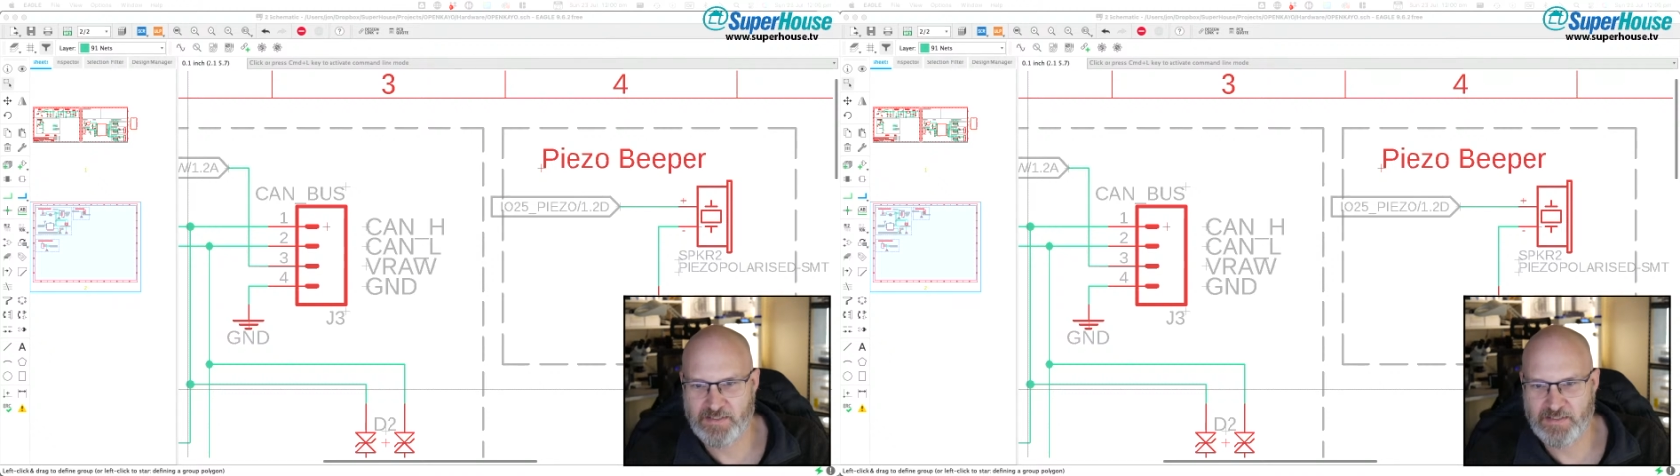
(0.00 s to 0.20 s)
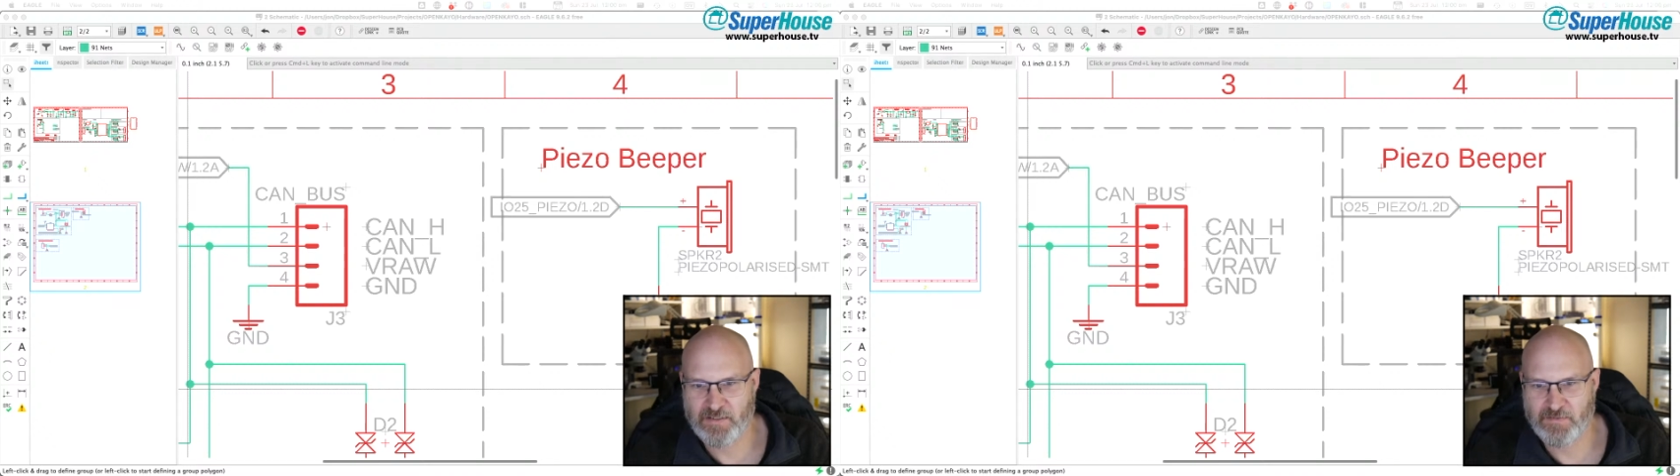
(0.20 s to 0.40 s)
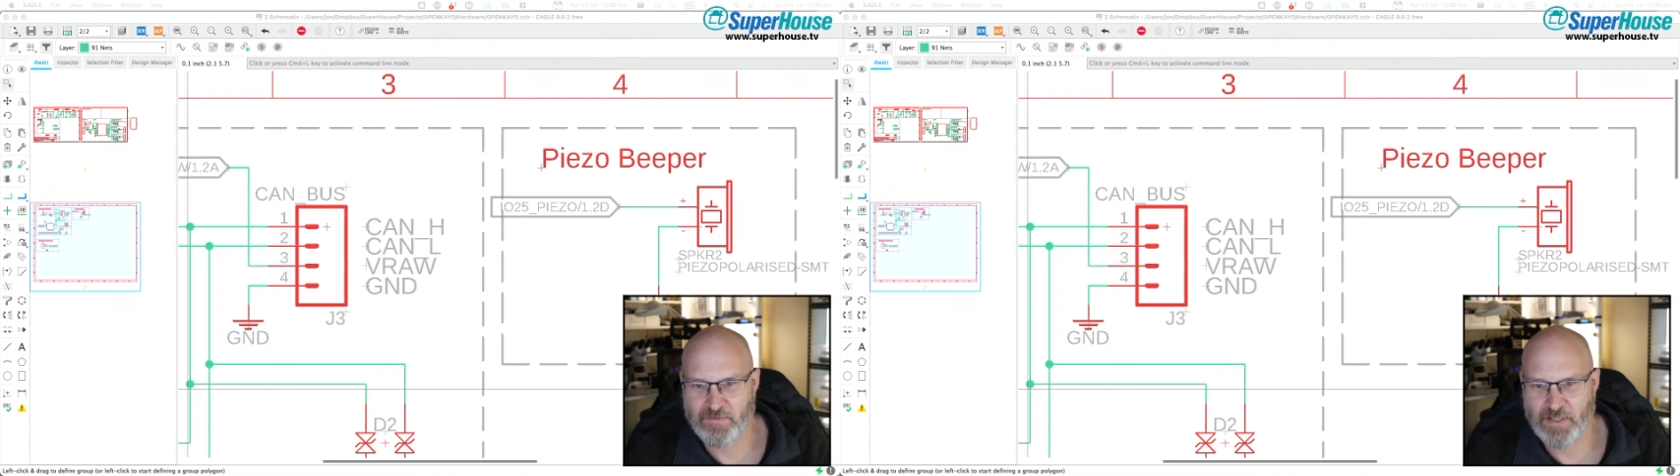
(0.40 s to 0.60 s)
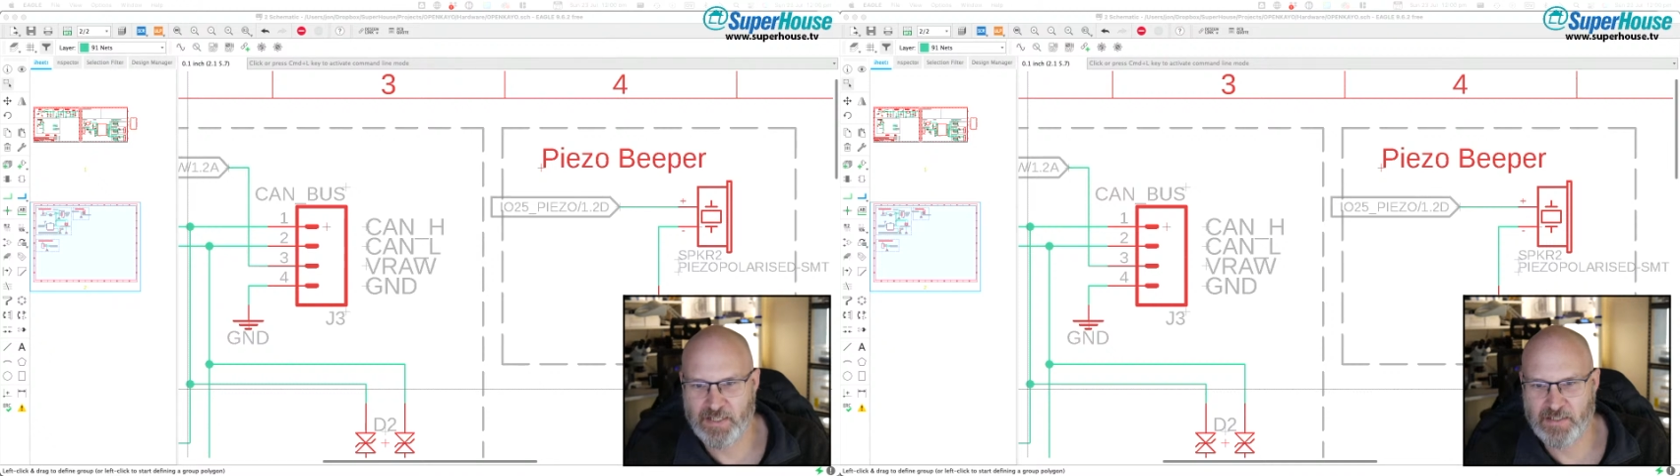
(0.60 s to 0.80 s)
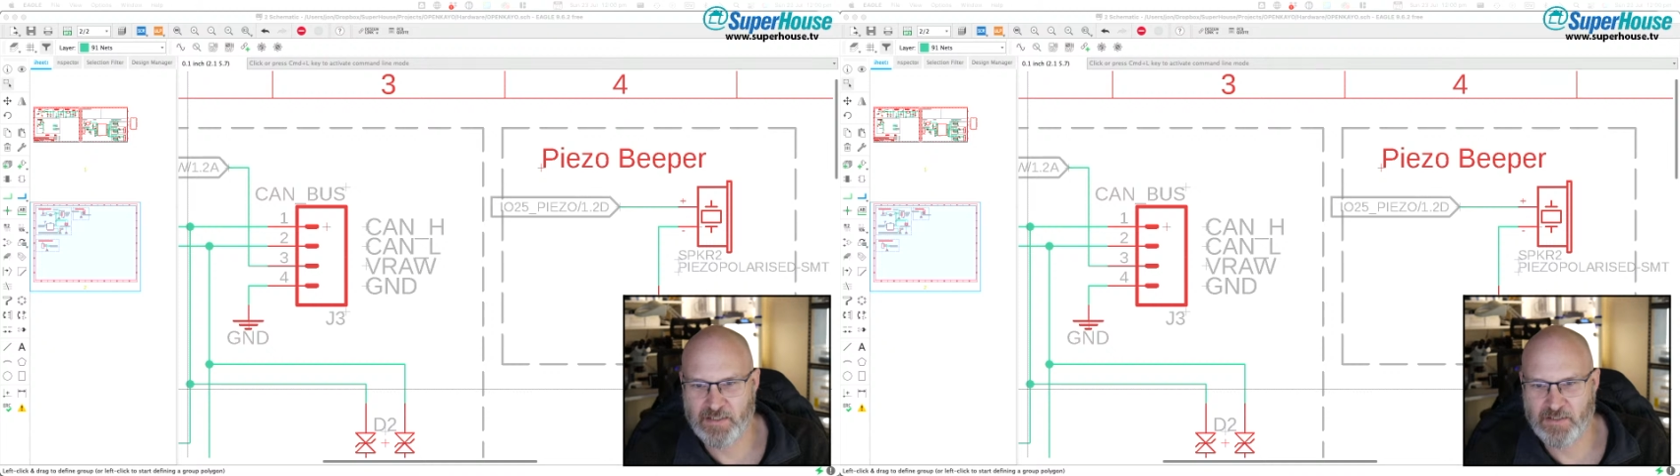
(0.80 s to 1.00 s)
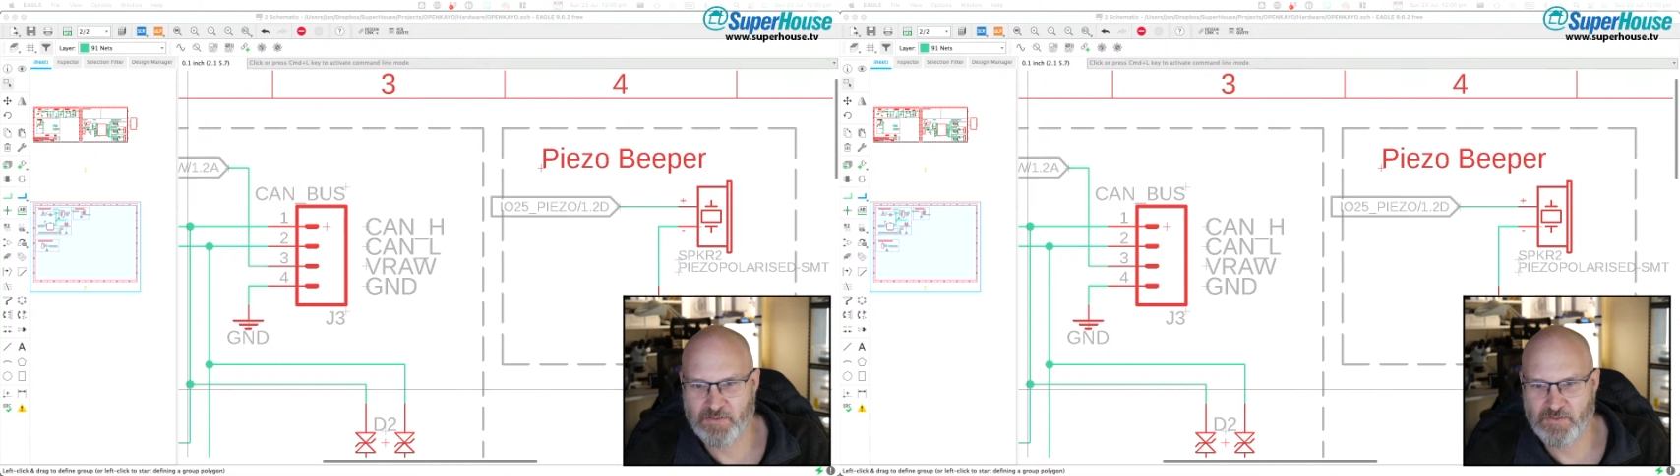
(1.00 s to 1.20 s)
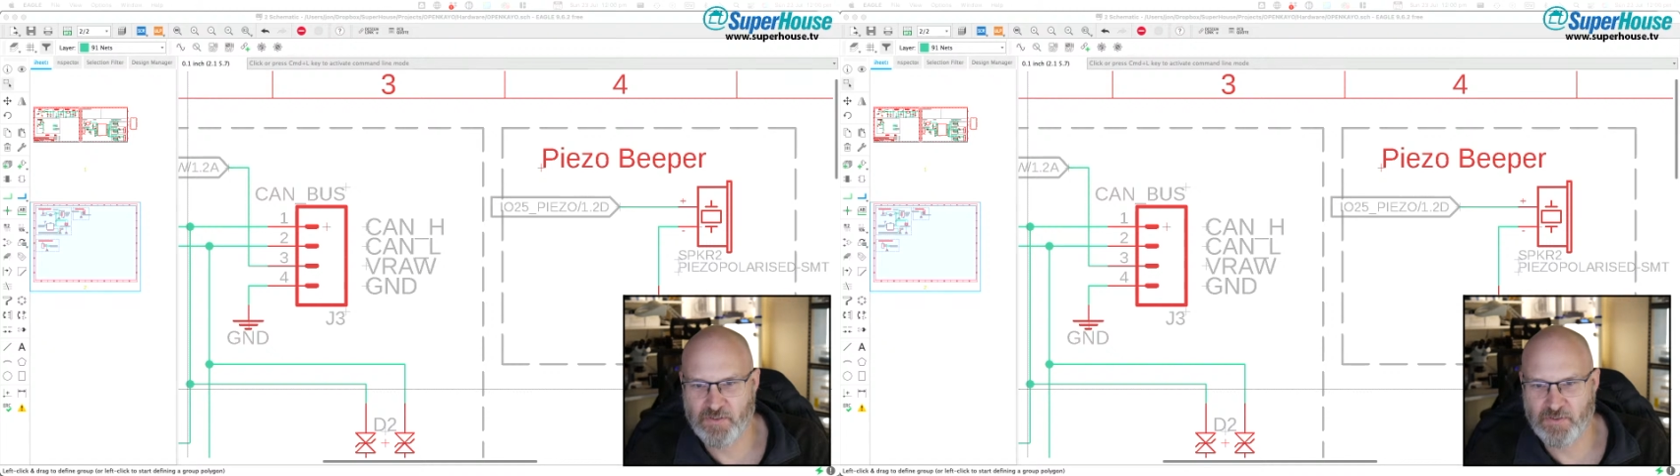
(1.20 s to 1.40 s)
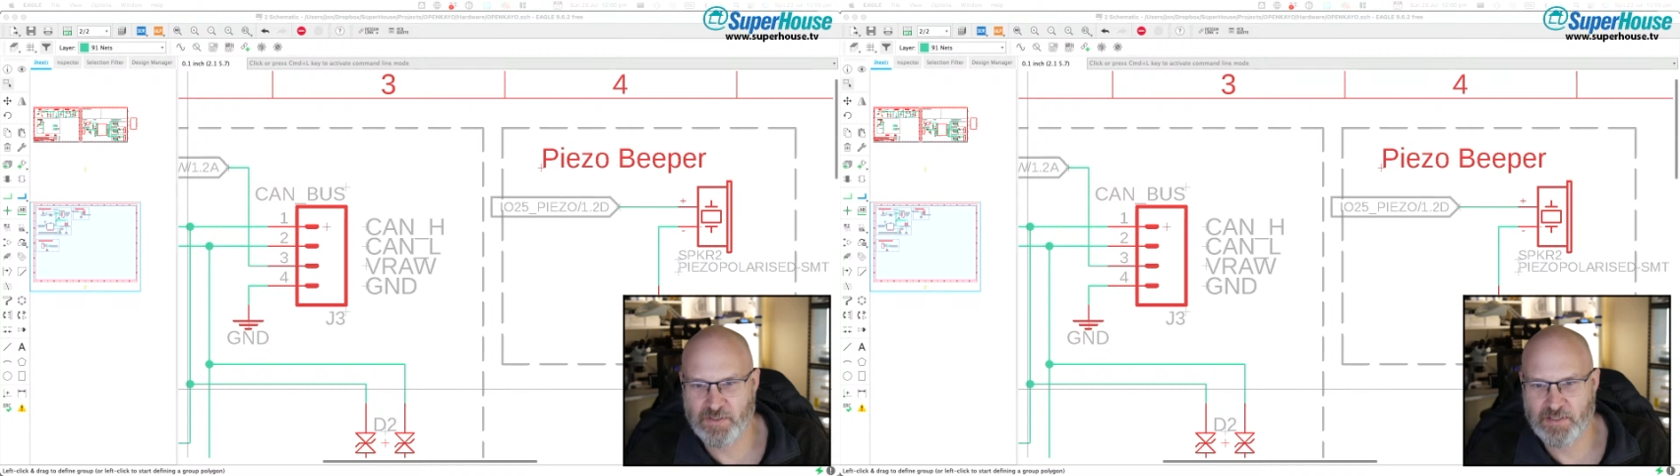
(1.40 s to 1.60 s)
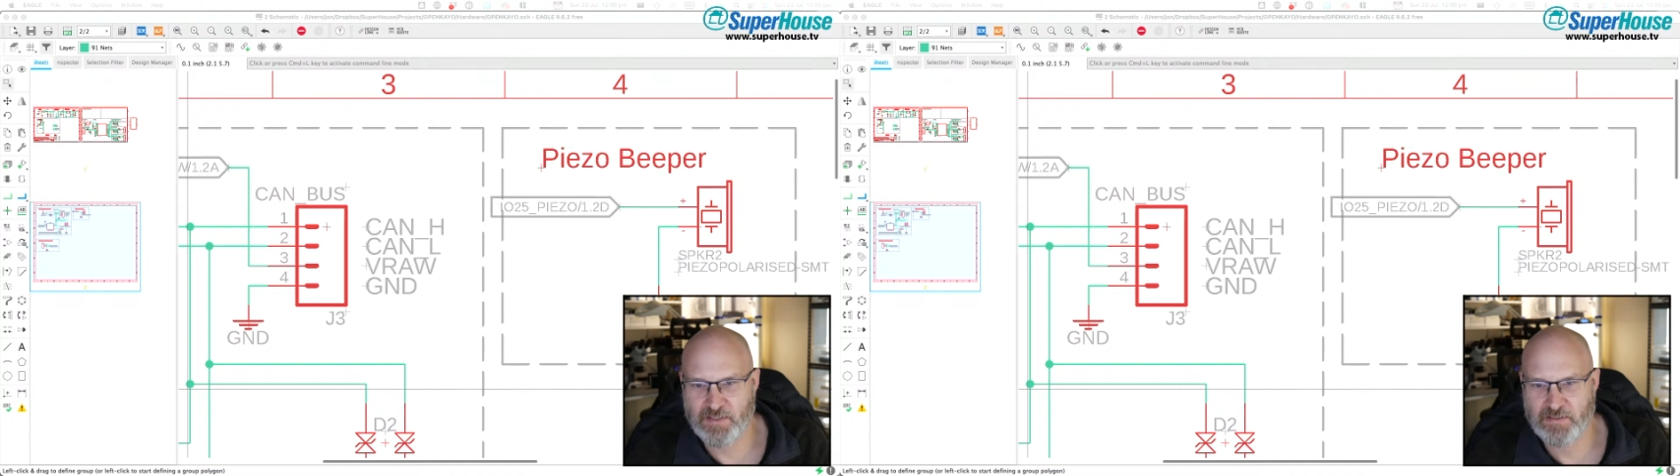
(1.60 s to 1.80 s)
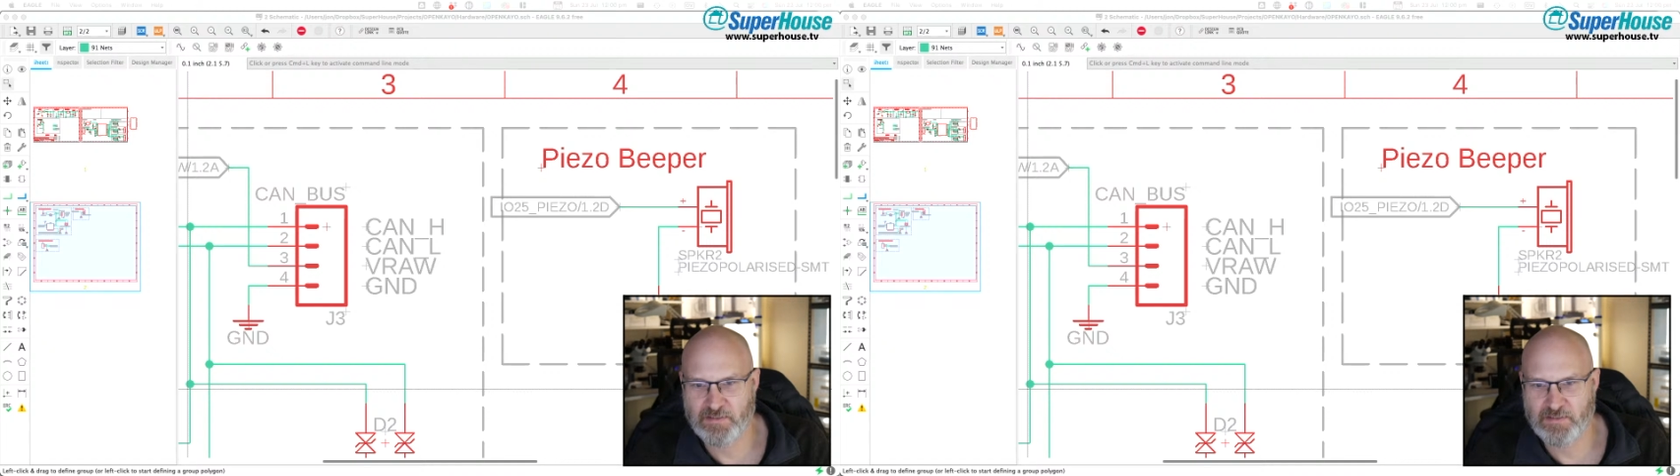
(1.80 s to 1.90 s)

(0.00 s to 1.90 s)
conveyor controller